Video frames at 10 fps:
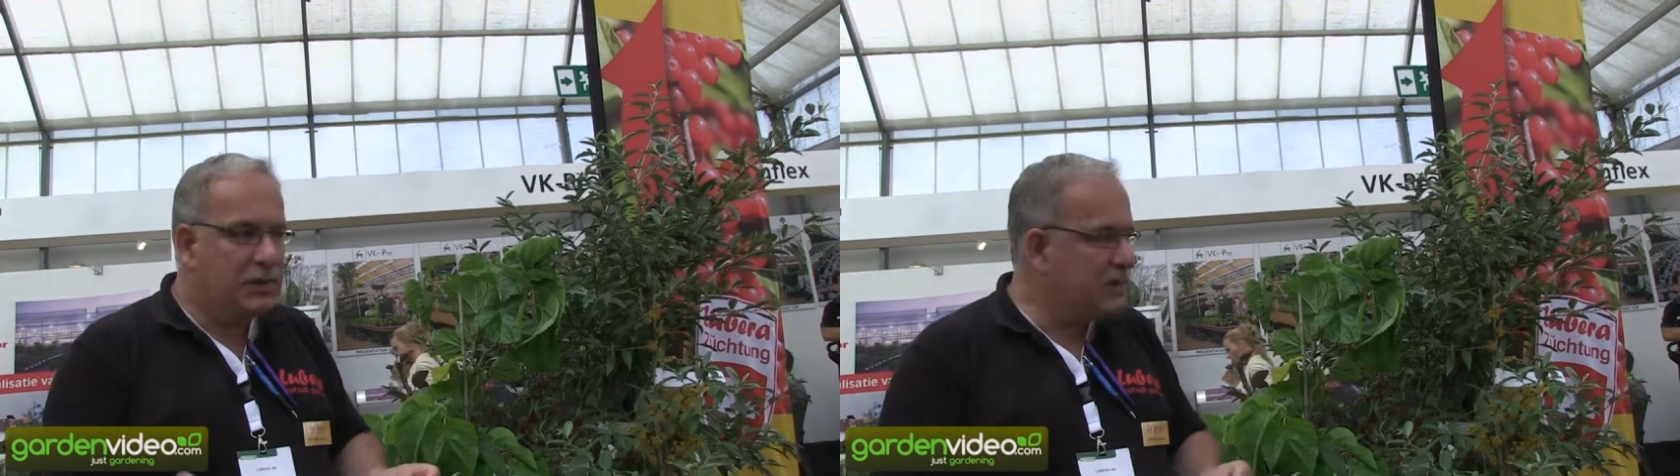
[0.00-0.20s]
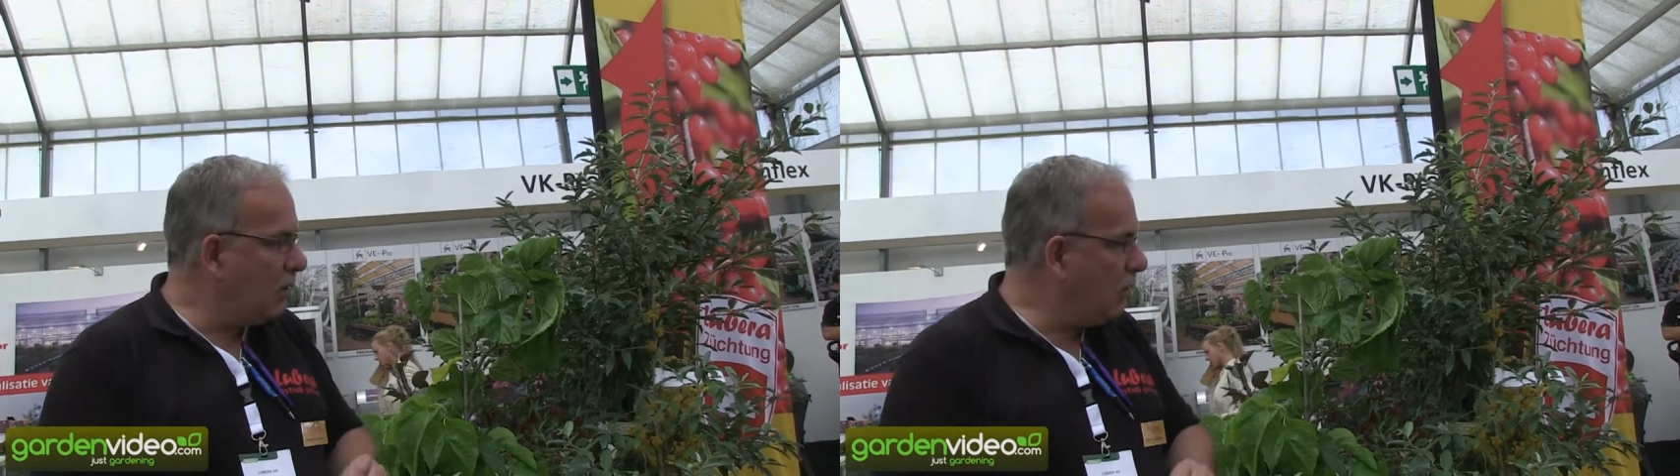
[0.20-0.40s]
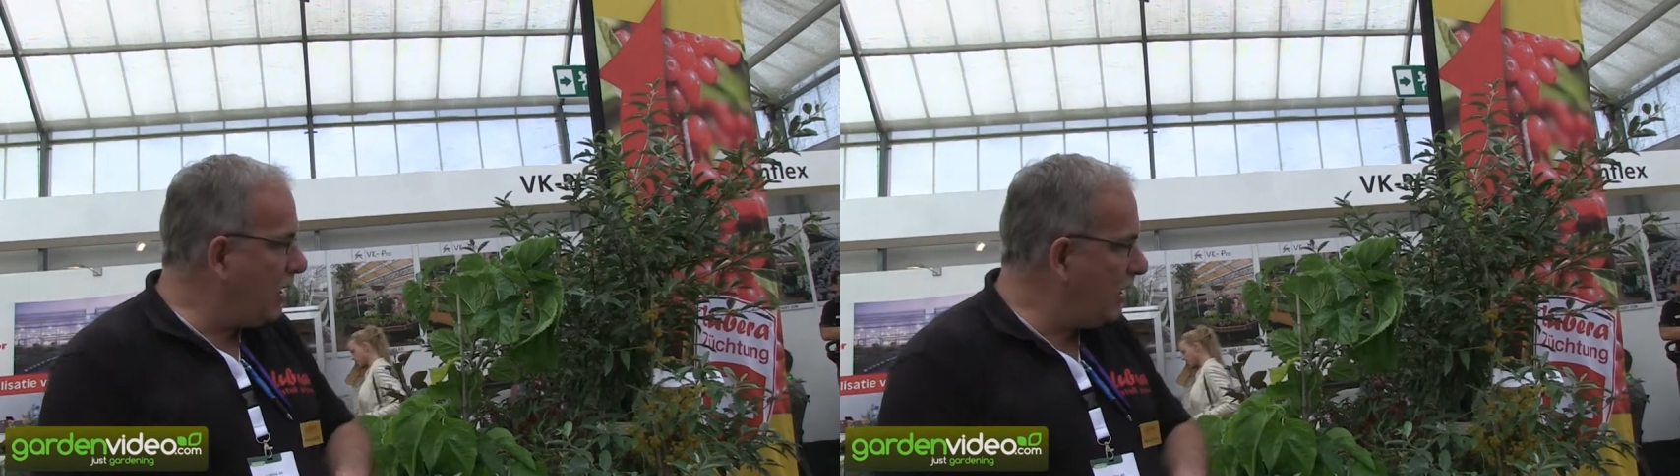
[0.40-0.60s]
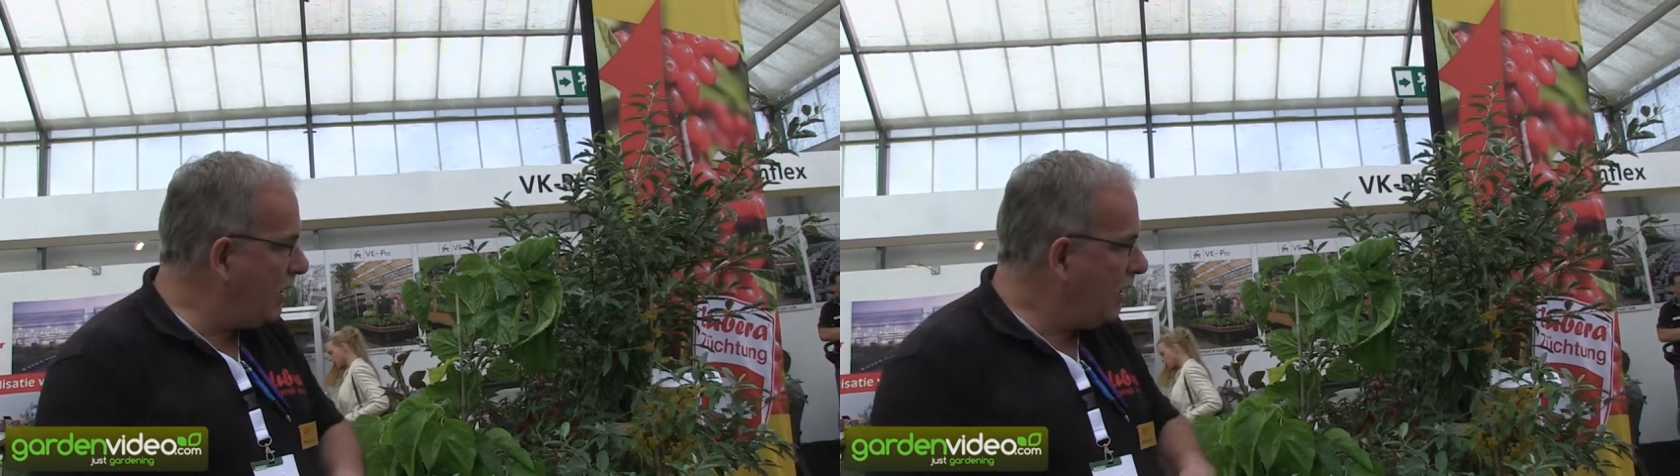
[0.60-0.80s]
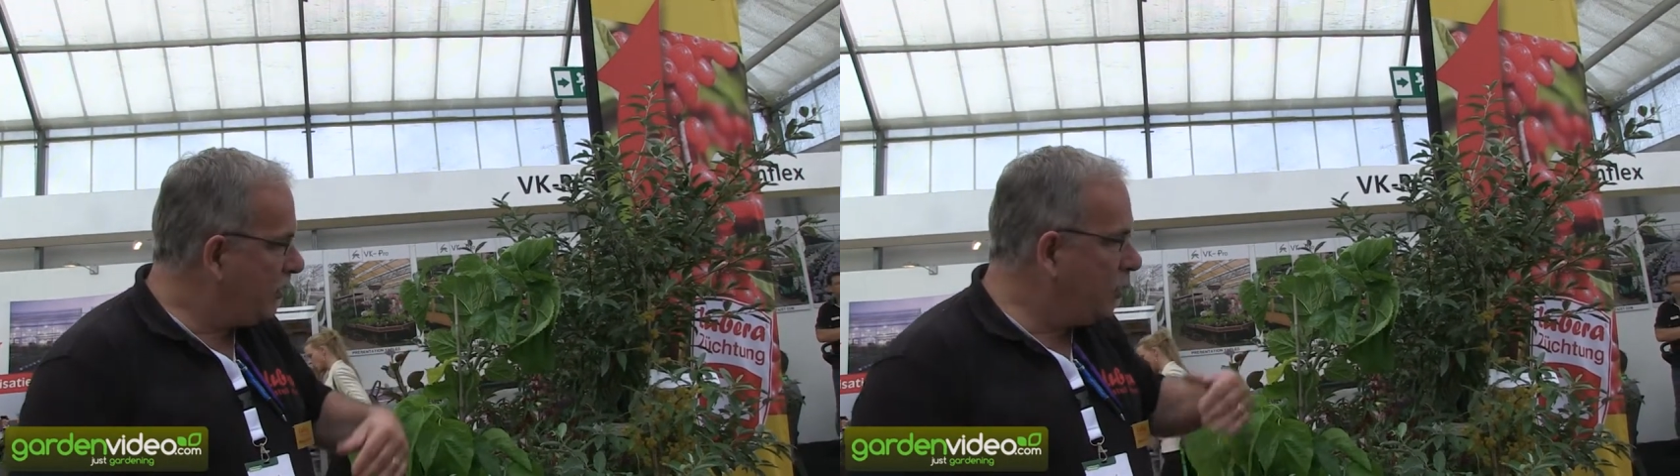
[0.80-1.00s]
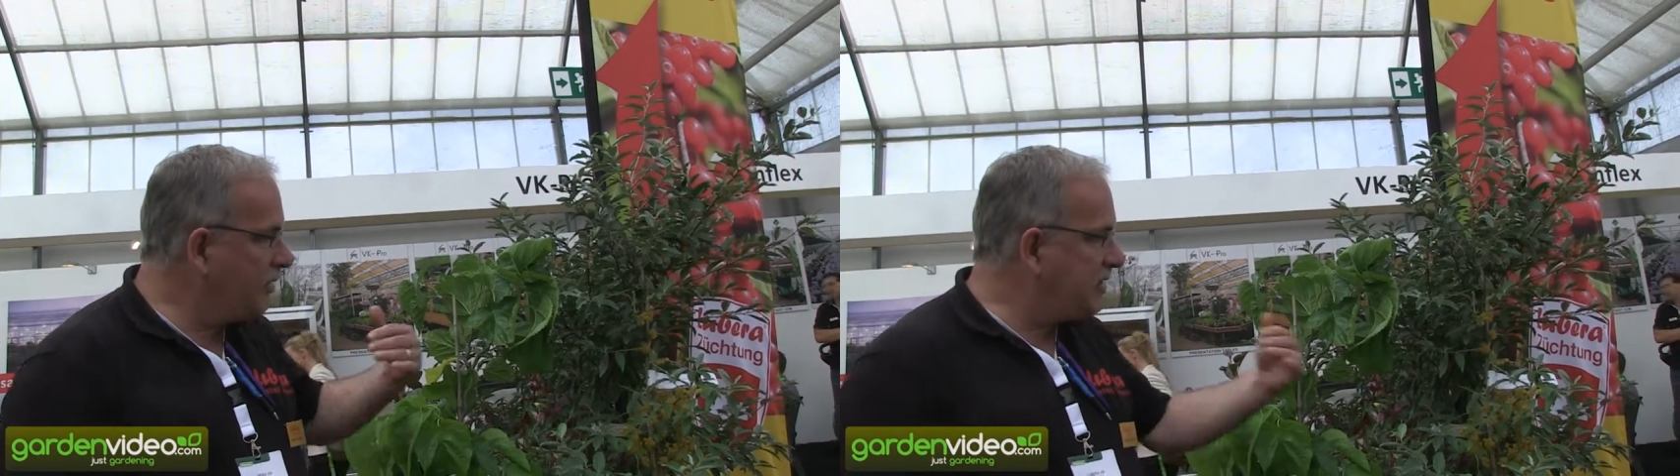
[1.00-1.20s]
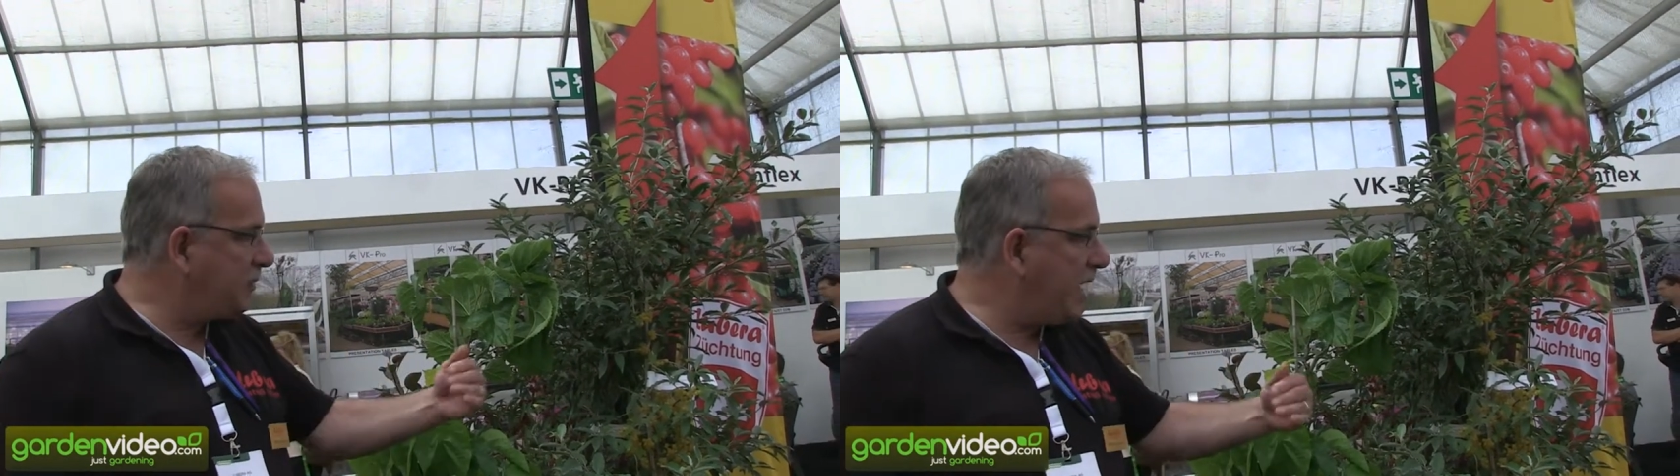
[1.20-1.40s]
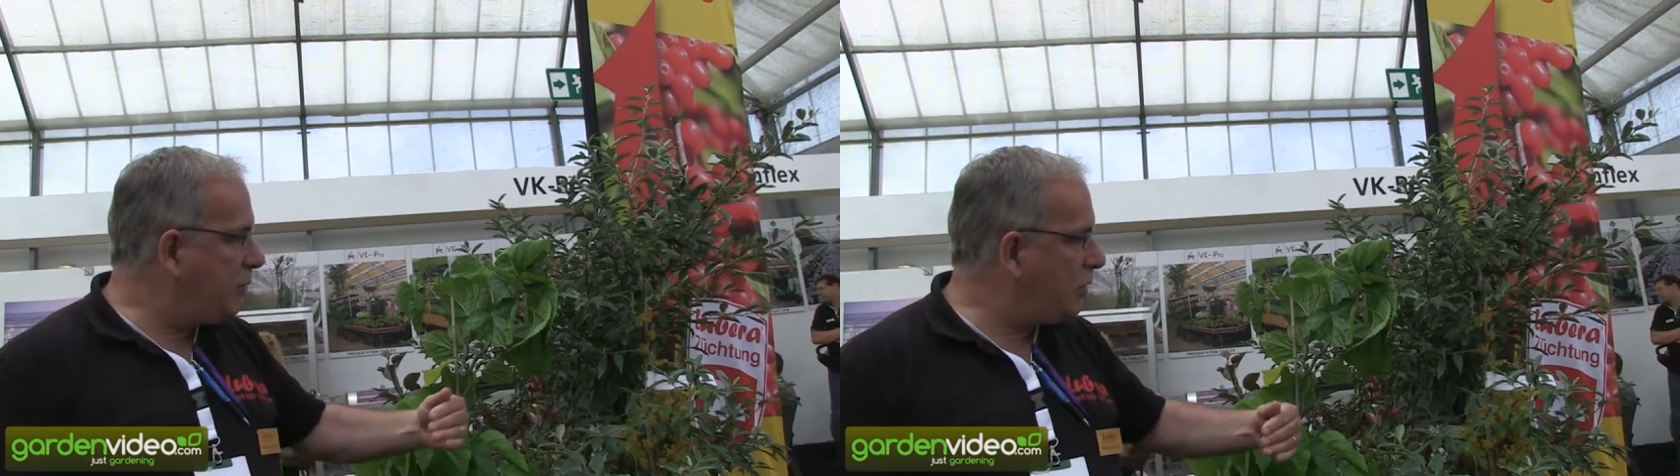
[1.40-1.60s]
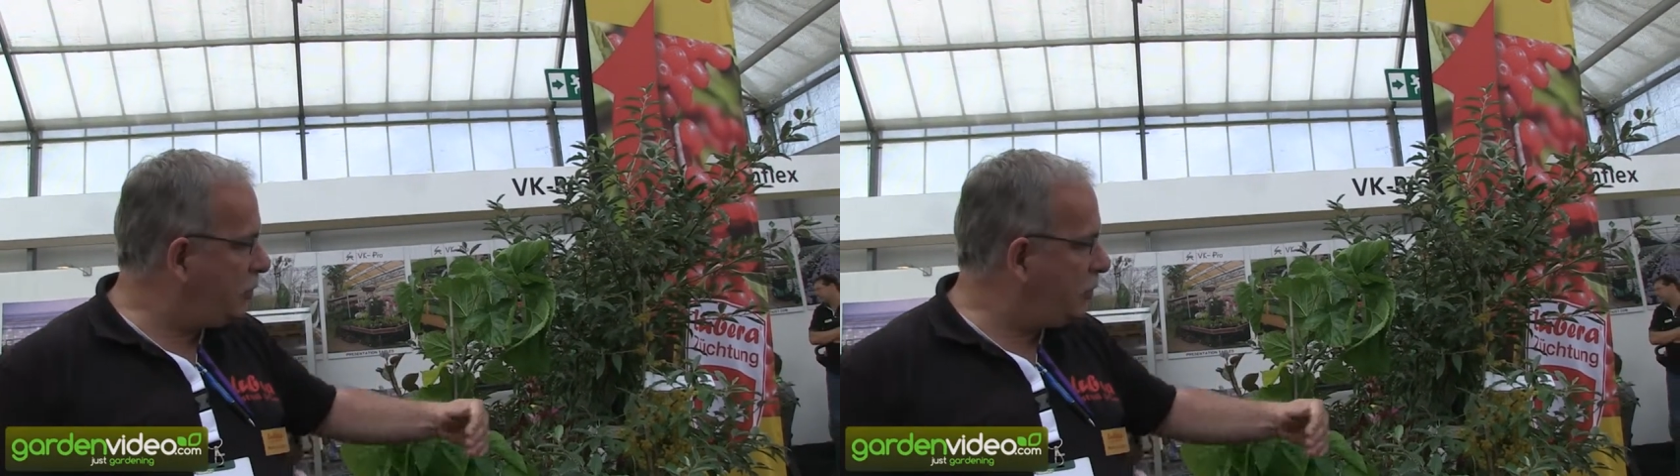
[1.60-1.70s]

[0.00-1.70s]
So whole September,